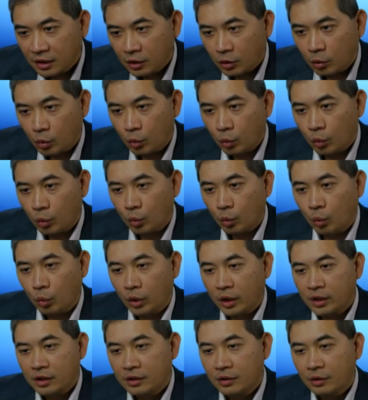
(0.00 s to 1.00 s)

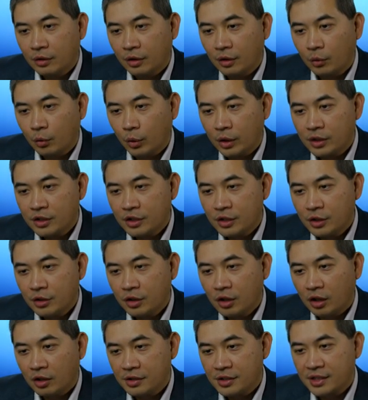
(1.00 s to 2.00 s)
what what do you
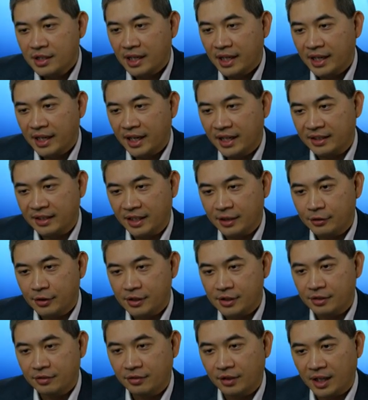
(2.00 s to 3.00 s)
call sky high nitrates
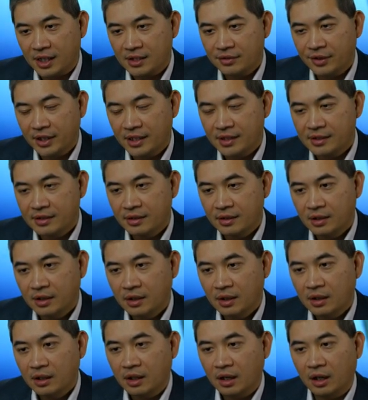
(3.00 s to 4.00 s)
and phosphates?
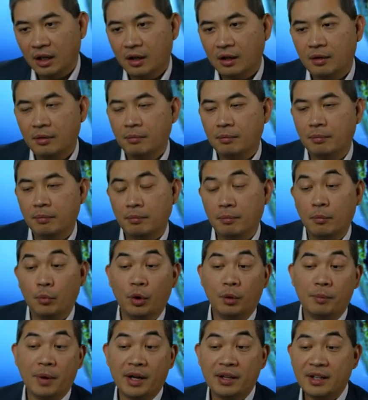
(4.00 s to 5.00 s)
Um, well,
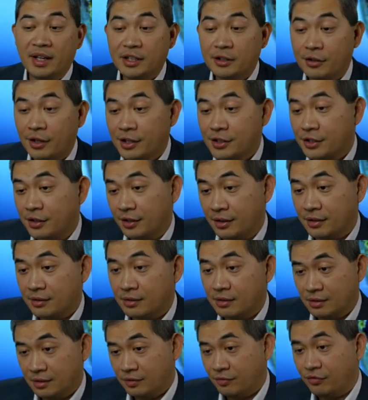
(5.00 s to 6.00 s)
my nitrates are
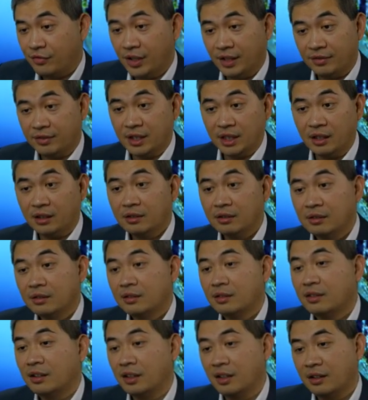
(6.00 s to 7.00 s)
50,
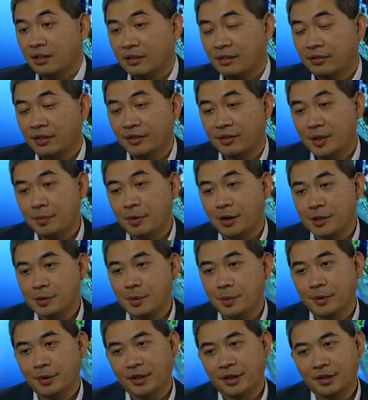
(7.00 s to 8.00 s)
50 parts per
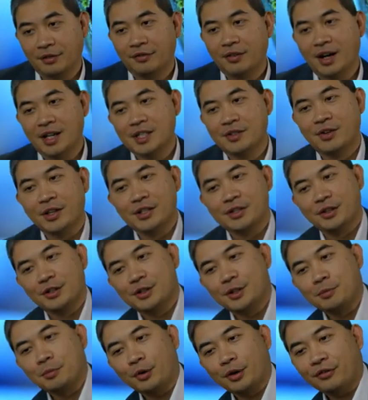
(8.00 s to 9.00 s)
million, and phosphates are at
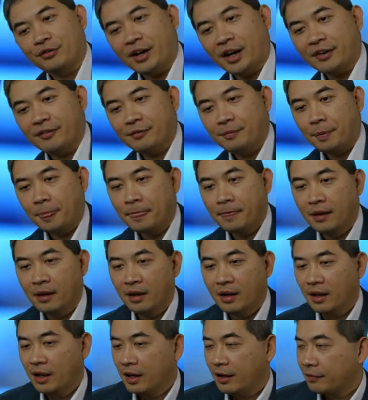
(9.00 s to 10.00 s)
2.5.
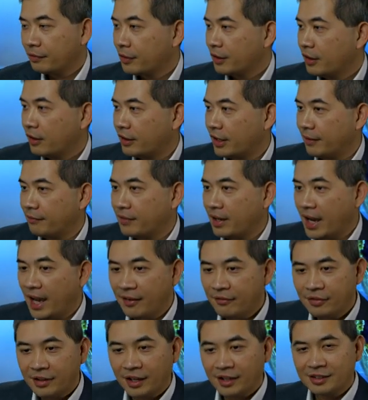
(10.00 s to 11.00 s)
Okay,
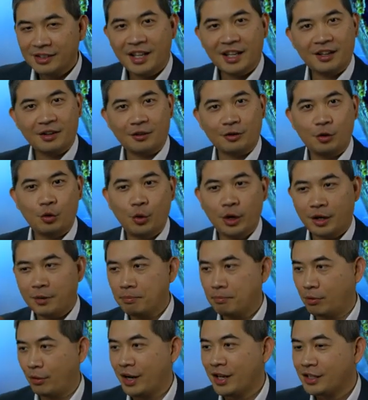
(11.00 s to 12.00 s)
I've got to take a quick
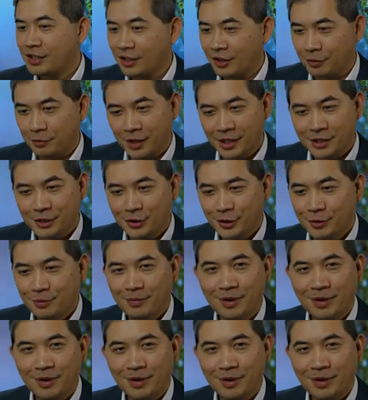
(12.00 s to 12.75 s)
break to the restroom.